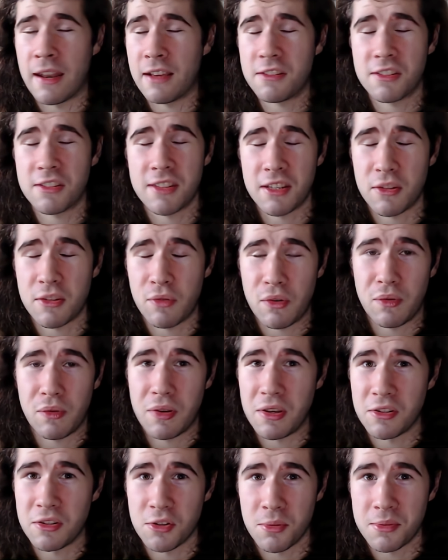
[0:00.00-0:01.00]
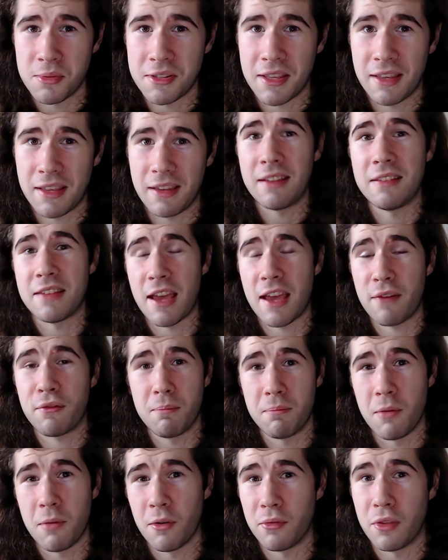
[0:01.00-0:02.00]
just like to think of it as almost like a
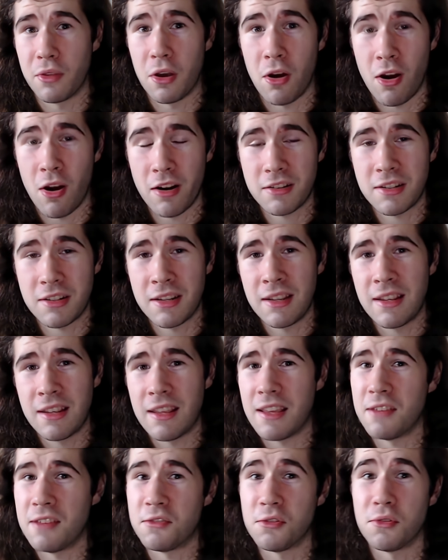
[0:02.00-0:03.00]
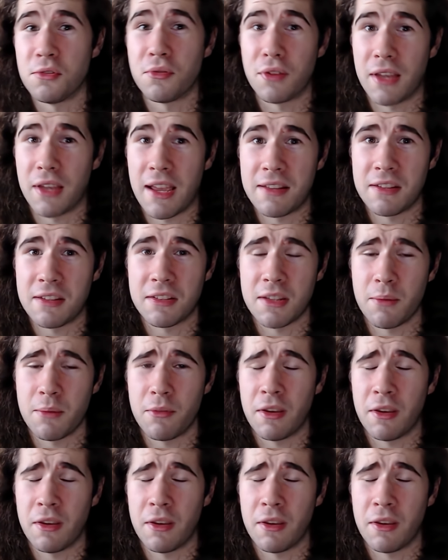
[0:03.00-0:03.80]
deaf of the heart is you forgetting something.